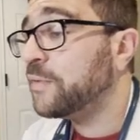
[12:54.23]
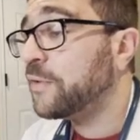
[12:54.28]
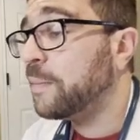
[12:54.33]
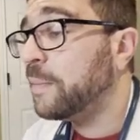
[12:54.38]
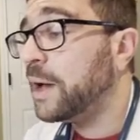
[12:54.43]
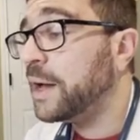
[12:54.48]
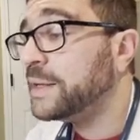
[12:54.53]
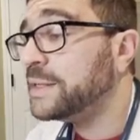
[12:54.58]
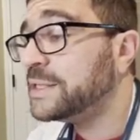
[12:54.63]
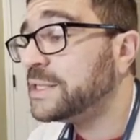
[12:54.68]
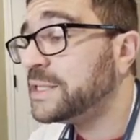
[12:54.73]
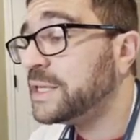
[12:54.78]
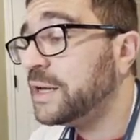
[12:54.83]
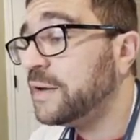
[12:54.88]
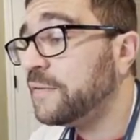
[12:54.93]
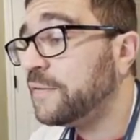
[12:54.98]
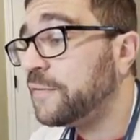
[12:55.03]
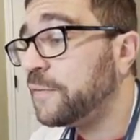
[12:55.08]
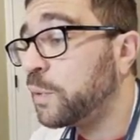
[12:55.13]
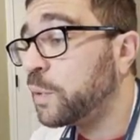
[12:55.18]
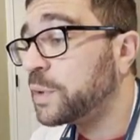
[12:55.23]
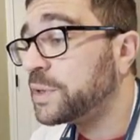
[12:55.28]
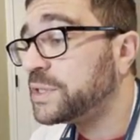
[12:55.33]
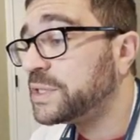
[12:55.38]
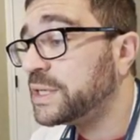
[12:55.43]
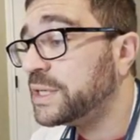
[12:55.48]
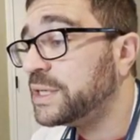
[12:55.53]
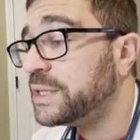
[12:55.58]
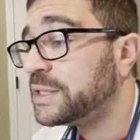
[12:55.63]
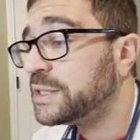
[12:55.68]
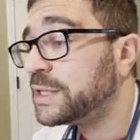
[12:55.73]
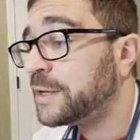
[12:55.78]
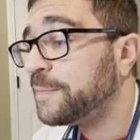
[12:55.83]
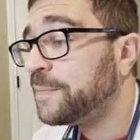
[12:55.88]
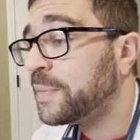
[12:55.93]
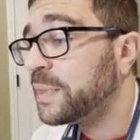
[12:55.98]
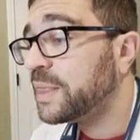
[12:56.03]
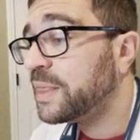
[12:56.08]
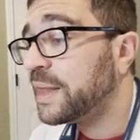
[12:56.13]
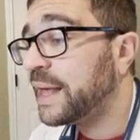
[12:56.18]
Unseen Forces.
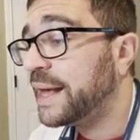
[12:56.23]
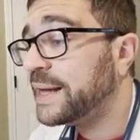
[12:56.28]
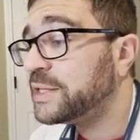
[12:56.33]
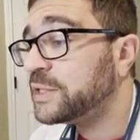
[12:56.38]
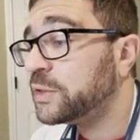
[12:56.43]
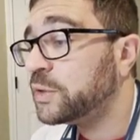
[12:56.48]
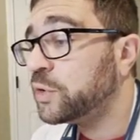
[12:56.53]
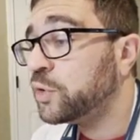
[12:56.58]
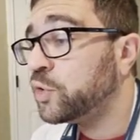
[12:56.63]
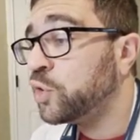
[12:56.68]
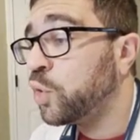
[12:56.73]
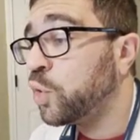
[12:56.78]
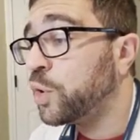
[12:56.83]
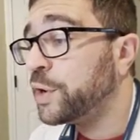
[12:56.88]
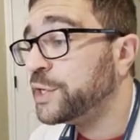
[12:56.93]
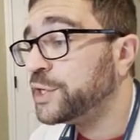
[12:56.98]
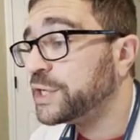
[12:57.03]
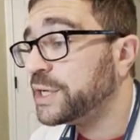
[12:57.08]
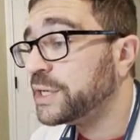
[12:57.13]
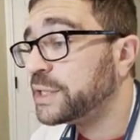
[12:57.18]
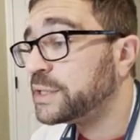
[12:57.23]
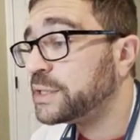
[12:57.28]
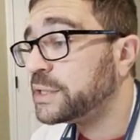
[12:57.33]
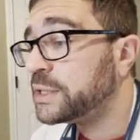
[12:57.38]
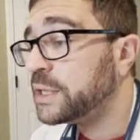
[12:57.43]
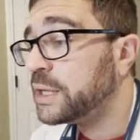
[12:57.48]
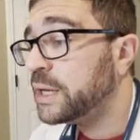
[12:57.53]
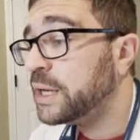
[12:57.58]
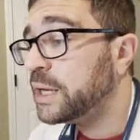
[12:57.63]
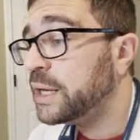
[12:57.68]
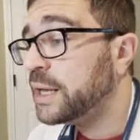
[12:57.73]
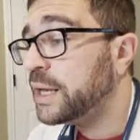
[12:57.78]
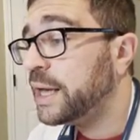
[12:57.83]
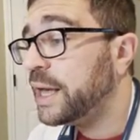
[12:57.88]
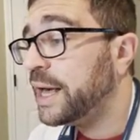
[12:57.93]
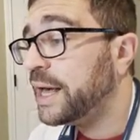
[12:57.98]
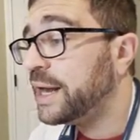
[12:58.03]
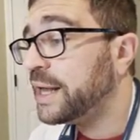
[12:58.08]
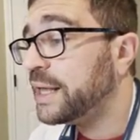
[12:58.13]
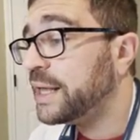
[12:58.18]
That's gorgeous, and
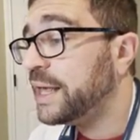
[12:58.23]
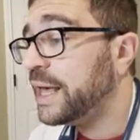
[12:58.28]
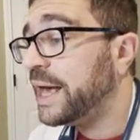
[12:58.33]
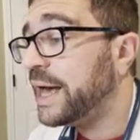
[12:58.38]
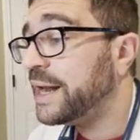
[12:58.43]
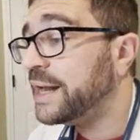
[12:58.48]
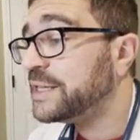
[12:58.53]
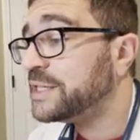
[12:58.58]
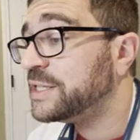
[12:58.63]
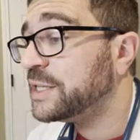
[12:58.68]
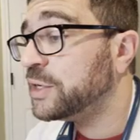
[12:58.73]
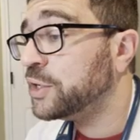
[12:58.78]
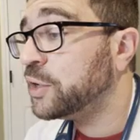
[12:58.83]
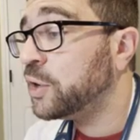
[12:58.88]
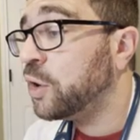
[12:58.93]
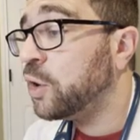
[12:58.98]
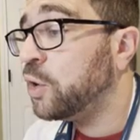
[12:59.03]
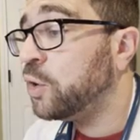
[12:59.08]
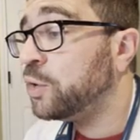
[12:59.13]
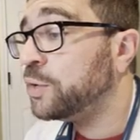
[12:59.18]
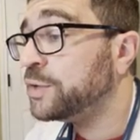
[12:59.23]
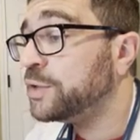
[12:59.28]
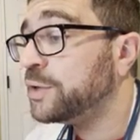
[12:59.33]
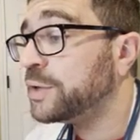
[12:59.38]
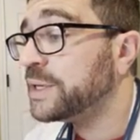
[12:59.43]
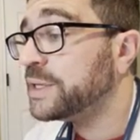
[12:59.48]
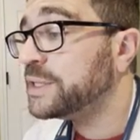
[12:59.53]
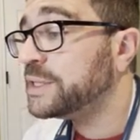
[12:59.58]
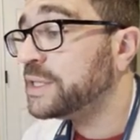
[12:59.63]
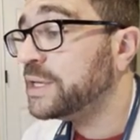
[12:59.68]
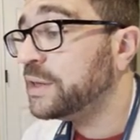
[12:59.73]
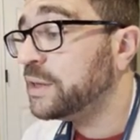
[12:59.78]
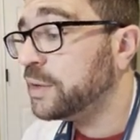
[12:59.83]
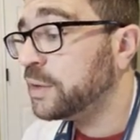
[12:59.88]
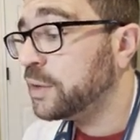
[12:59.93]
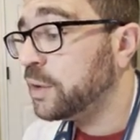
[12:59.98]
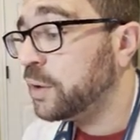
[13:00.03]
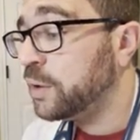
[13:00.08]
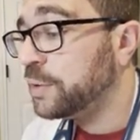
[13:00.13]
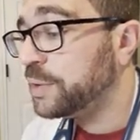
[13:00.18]
again, it's in gold. You can see the
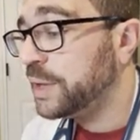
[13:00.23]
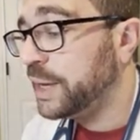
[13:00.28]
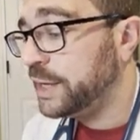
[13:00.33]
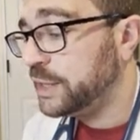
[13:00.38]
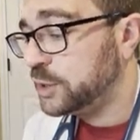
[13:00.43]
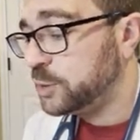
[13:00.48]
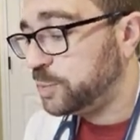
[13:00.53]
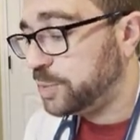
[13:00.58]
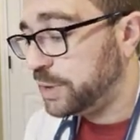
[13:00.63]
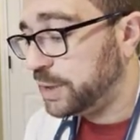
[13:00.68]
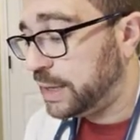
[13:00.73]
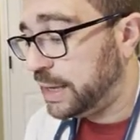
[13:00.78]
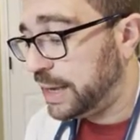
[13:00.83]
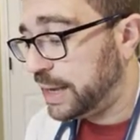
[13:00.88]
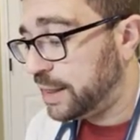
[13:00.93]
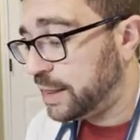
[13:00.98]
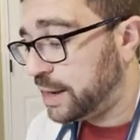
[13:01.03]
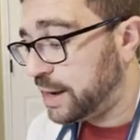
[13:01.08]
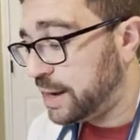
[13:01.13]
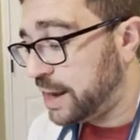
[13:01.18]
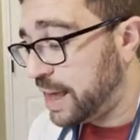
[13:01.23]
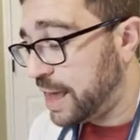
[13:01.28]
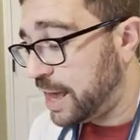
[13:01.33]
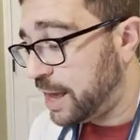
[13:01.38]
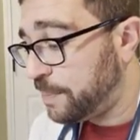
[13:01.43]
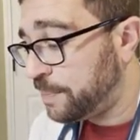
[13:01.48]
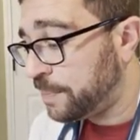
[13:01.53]
gold HP and the name.